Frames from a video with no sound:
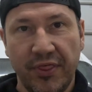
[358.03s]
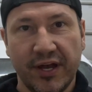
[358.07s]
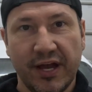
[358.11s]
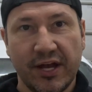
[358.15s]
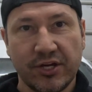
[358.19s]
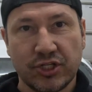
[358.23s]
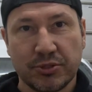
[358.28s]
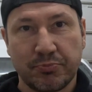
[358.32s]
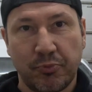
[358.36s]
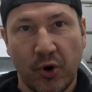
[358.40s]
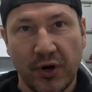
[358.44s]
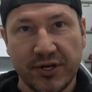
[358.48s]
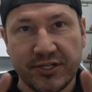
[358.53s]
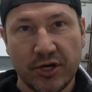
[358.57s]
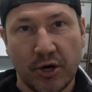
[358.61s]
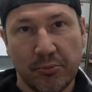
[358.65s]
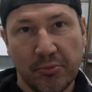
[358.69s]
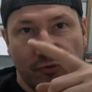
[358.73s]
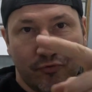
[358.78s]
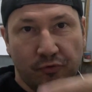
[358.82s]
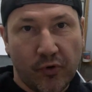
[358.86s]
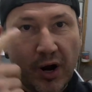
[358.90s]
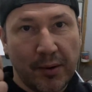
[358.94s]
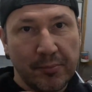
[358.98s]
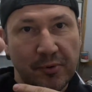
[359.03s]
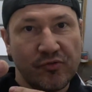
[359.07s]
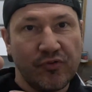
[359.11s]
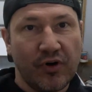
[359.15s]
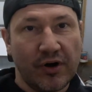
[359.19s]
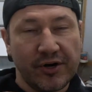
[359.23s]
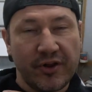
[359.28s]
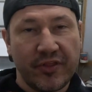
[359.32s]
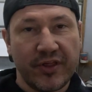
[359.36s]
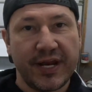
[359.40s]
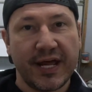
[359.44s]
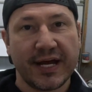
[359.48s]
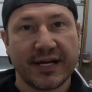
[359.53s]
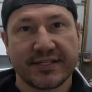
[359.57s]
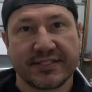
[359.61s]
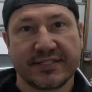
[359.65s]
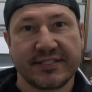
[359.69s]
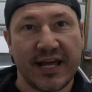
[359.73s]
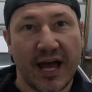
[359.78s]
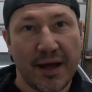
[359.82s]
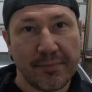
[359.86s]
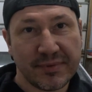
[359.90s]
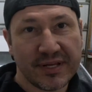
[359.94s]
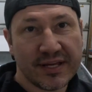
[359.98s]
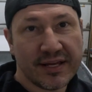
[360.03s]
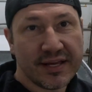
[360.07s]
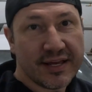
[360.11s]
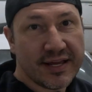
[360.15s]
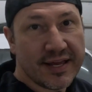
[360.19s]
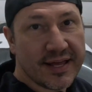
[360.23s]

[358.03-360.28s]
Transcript: thing I should point out before I move on to the next step,